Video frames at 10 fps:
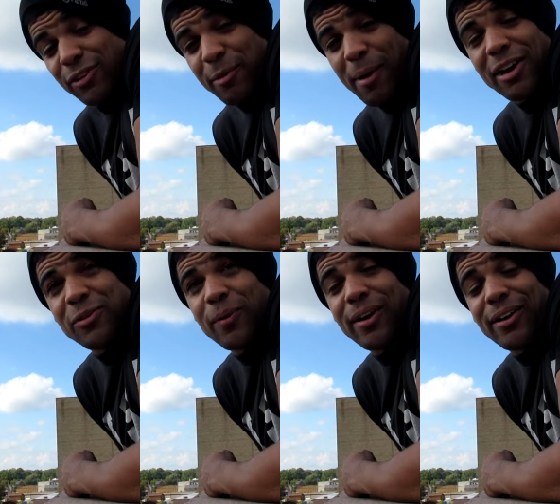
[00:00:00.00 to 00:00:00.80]
So you might
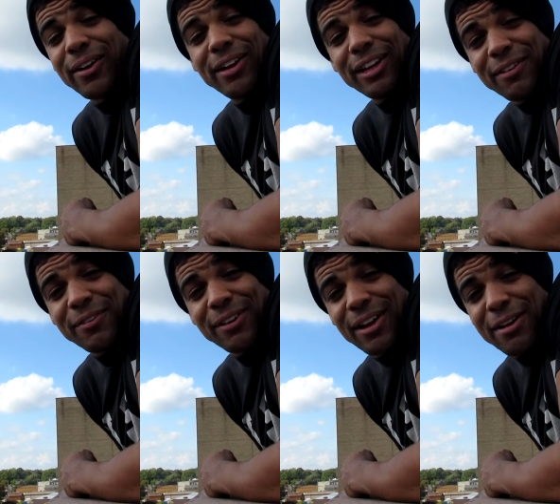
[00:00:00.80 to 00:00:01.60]
as well live
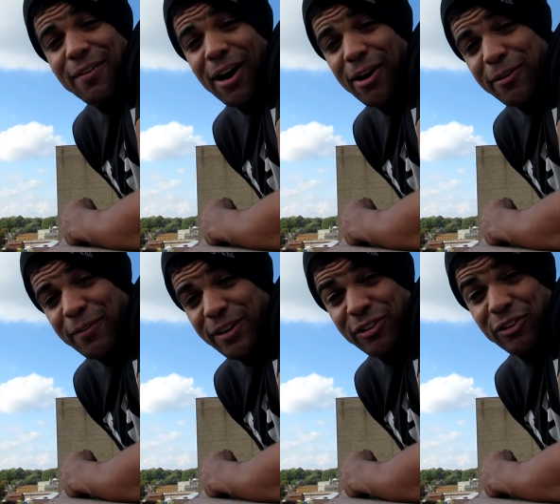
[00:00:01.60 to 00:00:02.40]
your life
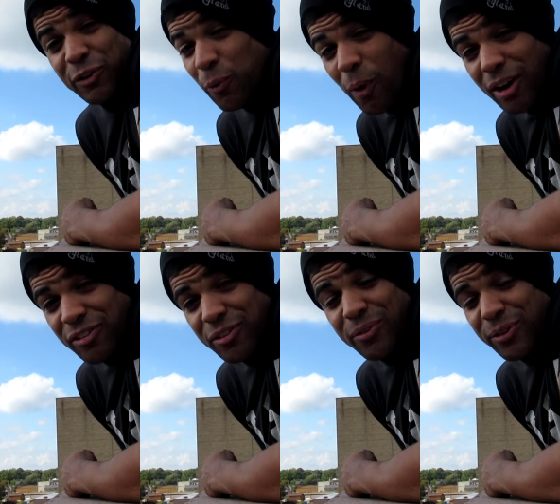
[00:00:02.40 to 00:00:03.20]
however it is you
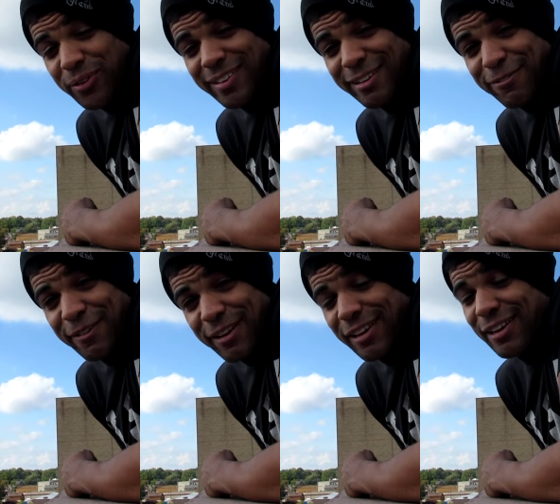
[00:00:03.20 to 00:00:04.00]
want to, you see
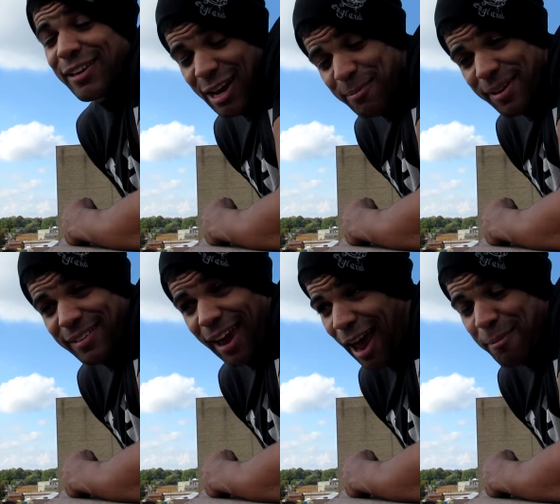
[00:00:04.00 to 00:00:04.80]
fit, and be
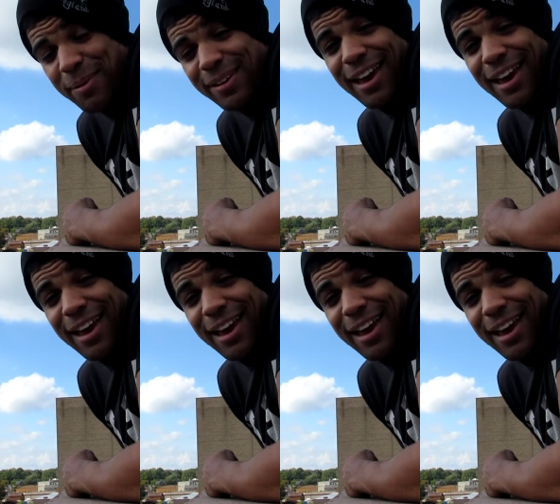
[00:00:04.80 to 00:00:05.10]
as happy